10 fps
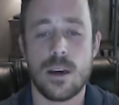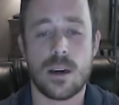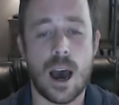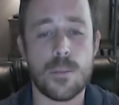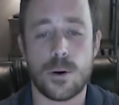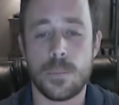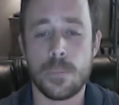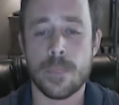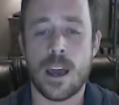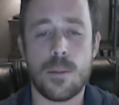Copper
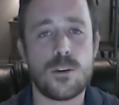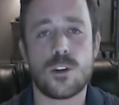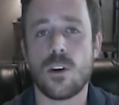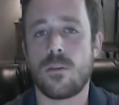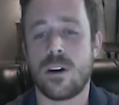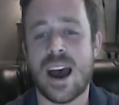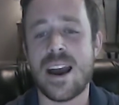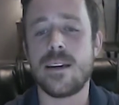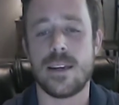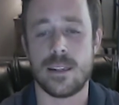up just over
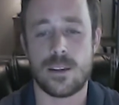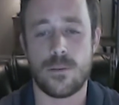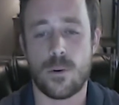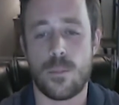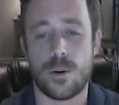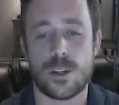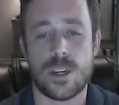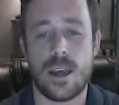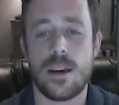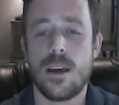
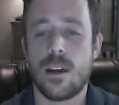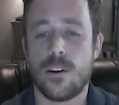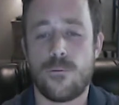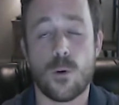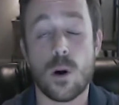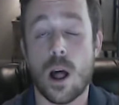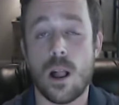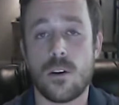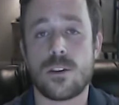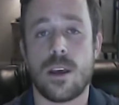0.9% to
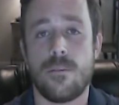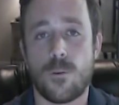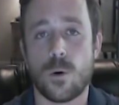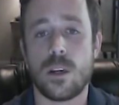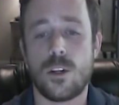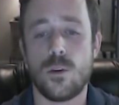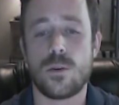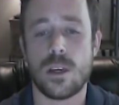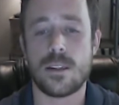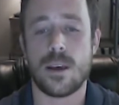
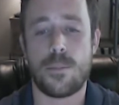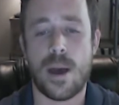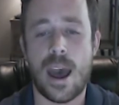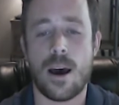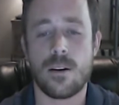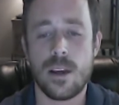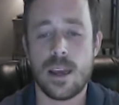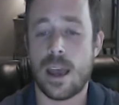$4.42 a pound,